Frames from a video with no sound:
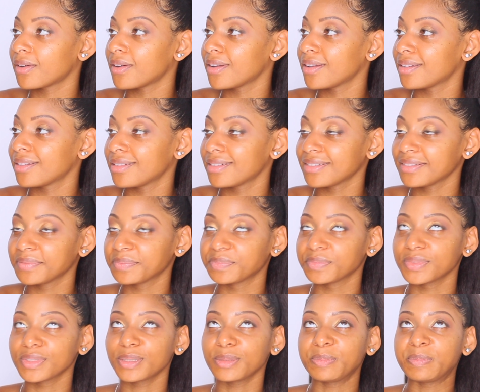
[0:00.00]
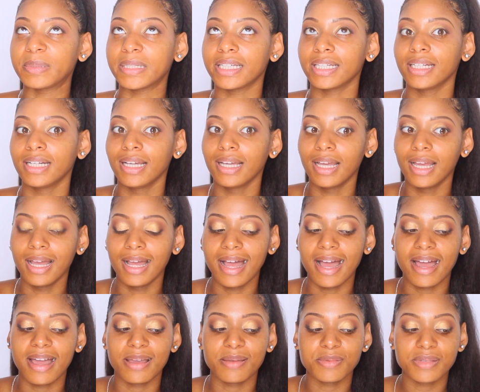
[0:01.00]
just basically trying to make
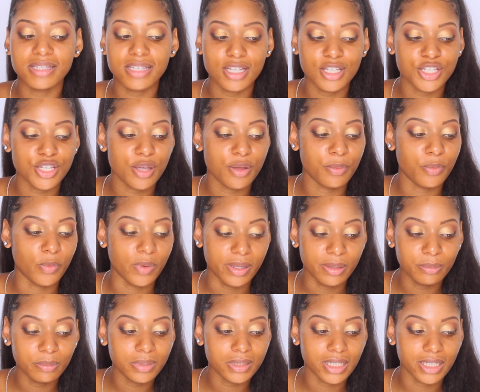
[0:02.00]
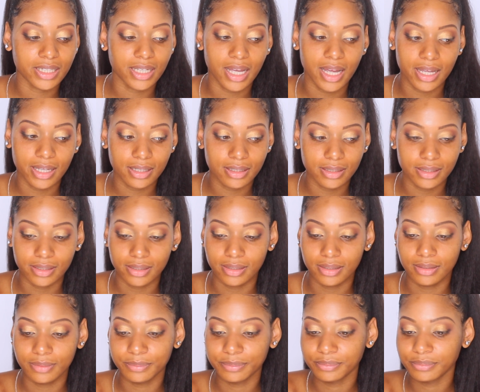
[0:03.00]
a wing liner
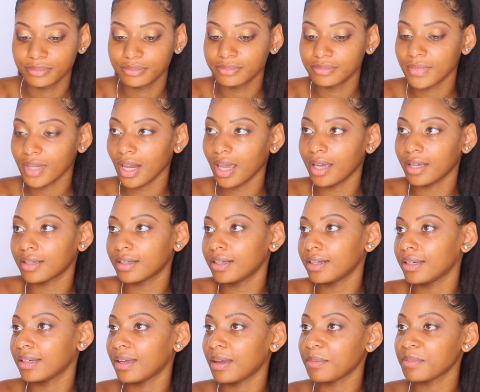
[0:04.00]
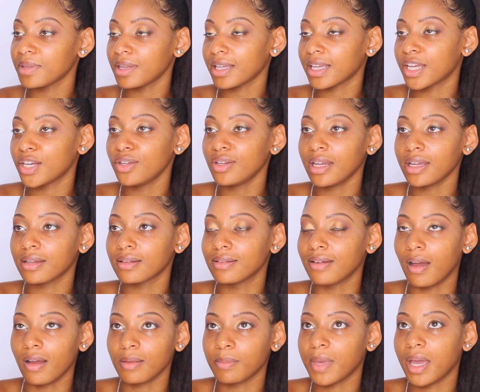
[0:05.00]
situation, but not exactly.
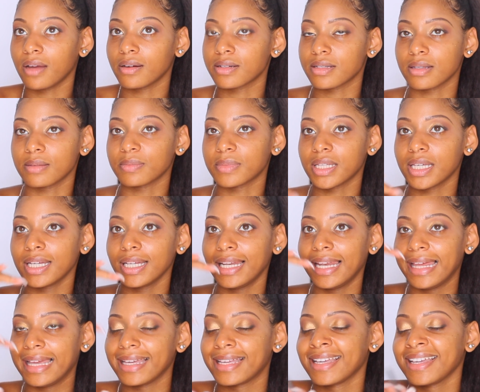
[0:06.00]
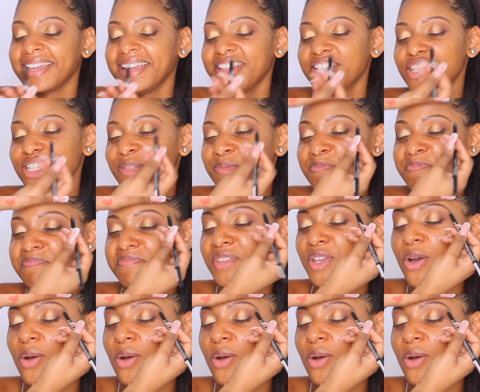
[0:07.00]
And as you can see here, I'm going back in with the